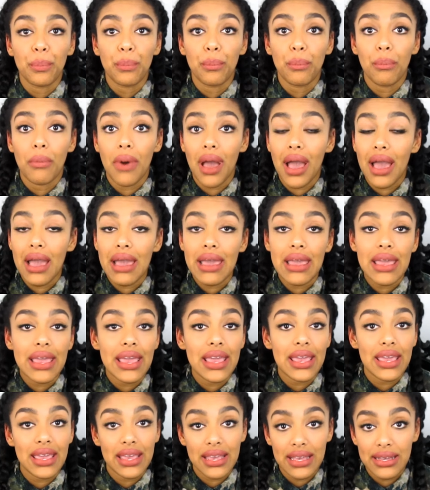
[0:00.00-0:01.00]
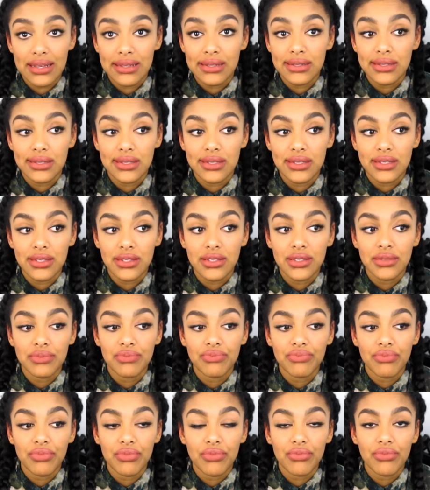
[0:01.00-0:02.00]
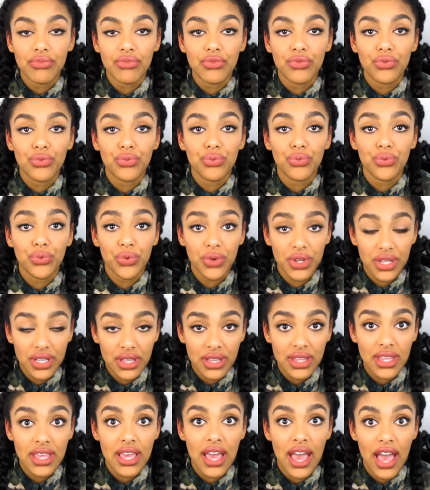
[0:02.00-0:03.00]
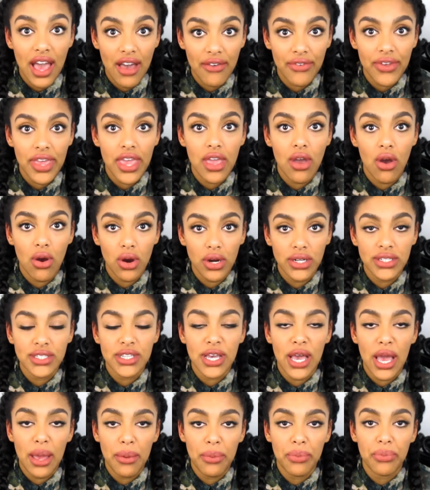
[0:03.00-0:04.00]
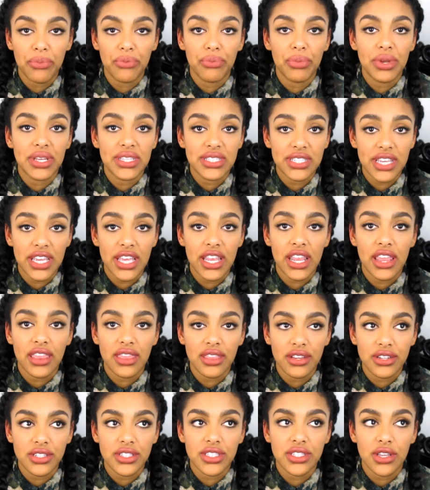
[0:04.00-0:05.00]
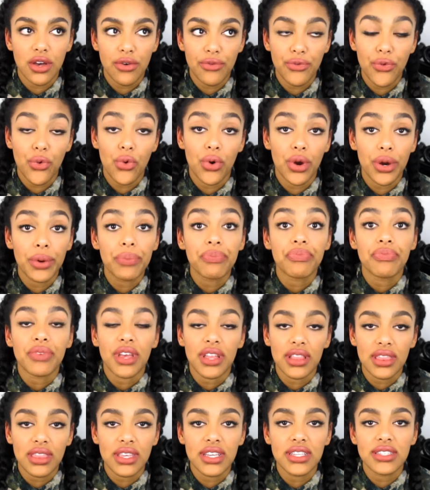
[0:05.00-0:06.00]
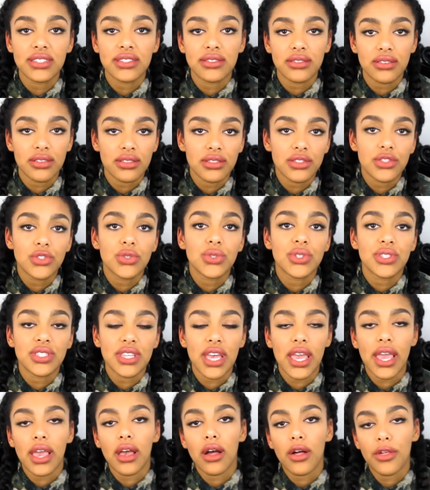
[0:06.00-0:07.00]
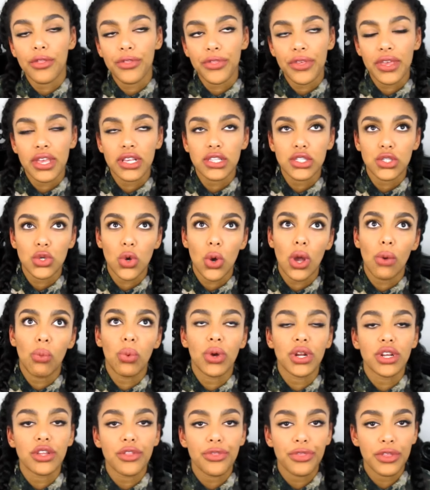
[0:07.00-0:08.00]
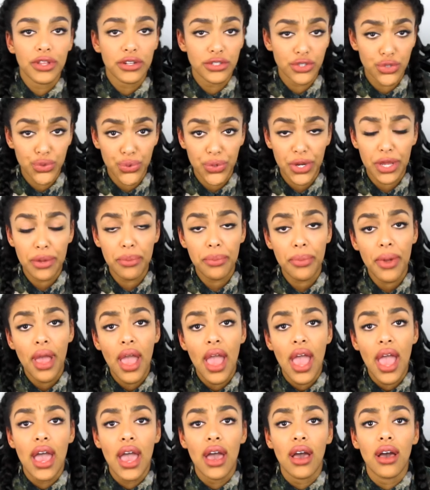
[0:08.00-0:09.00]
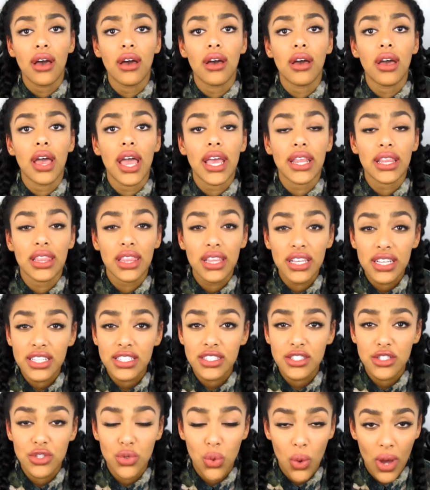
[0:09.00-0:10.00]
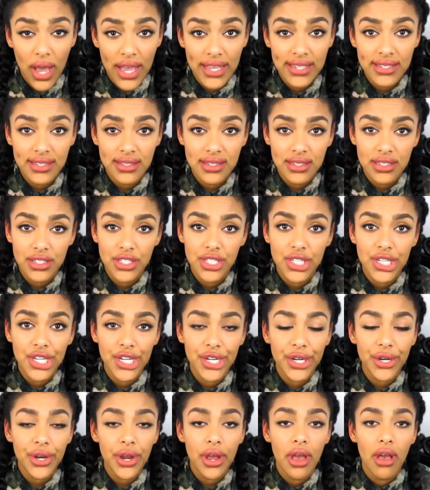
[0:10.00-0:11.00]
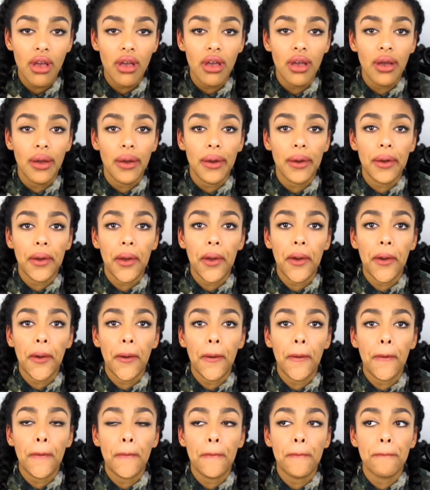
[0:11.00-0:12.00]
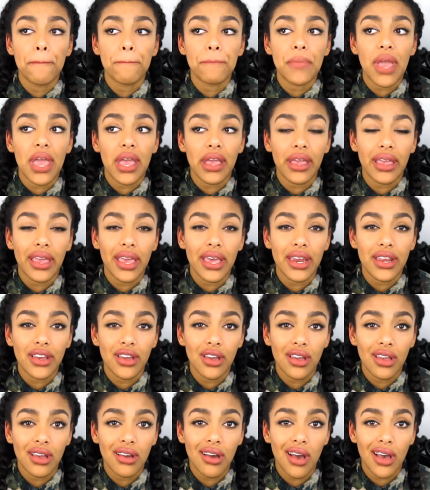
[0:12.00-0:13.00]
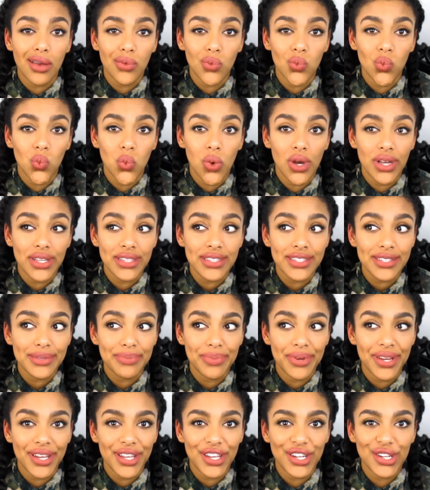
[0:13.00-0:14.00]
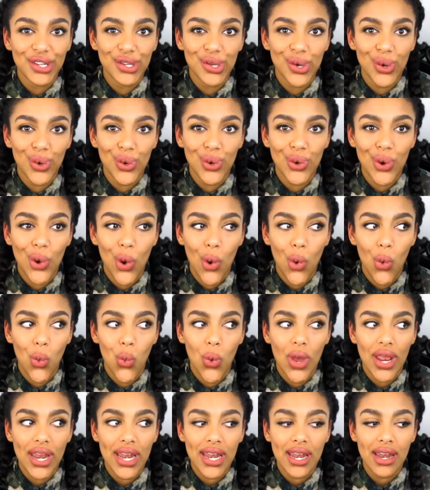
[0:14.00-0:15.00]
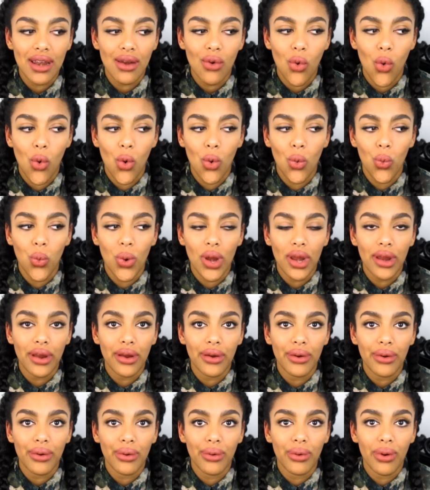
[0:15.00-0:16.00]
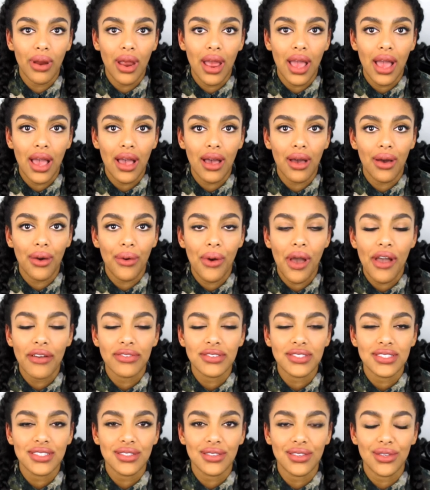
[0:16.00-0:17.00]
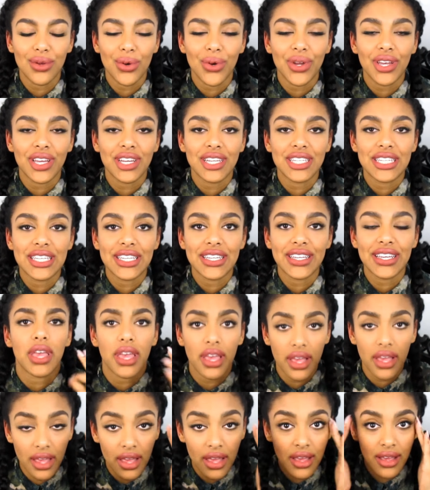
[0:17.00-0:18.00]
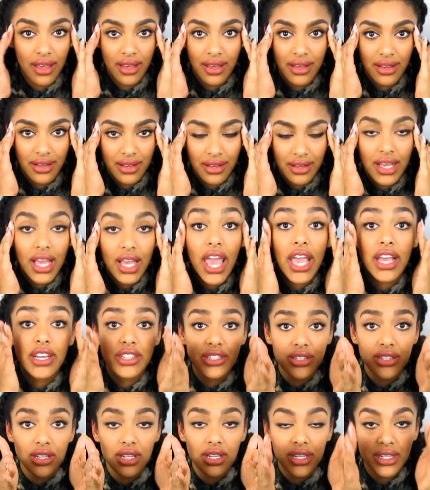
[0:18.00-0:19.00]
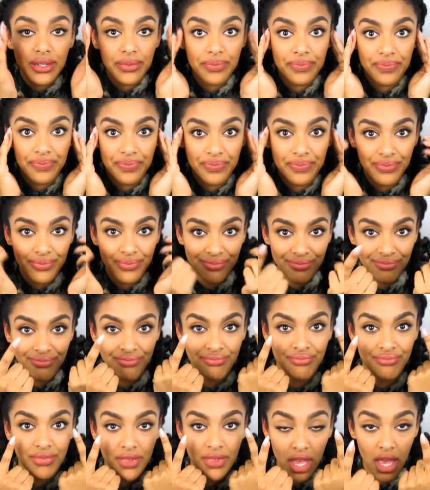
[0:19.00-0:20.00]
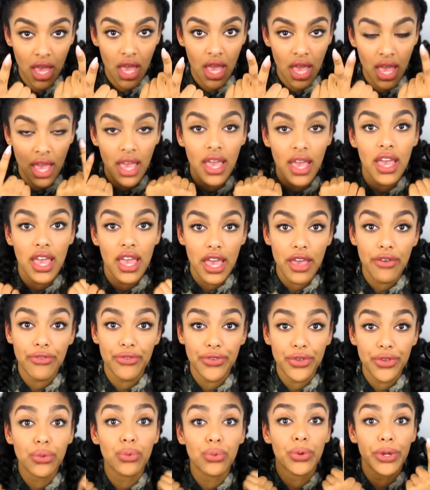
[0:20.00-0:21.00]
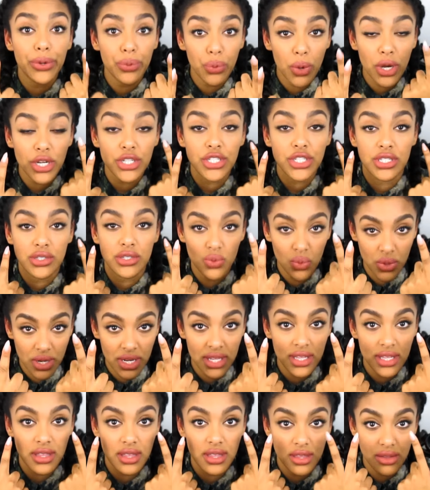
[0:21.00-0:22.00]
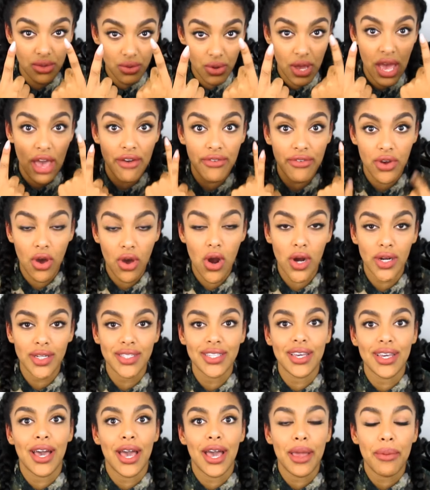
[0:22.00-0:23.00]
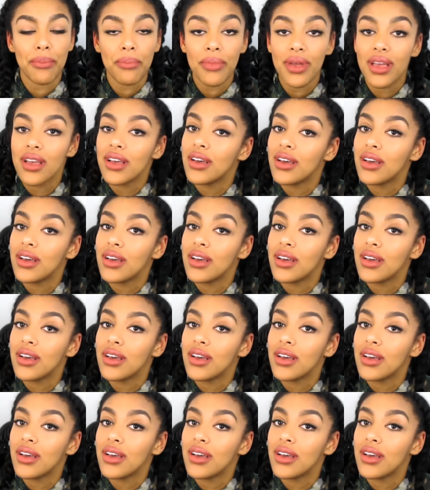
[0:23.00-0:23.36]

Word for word: my ants really have a hard time maintaining their self or at least to stay healthy. So I want to trim uh, at least twice this year um, and get a cut once, but I don't know when or where or how. I have still no idea yet. Angela, if you rewatch this when it, you have a hard time,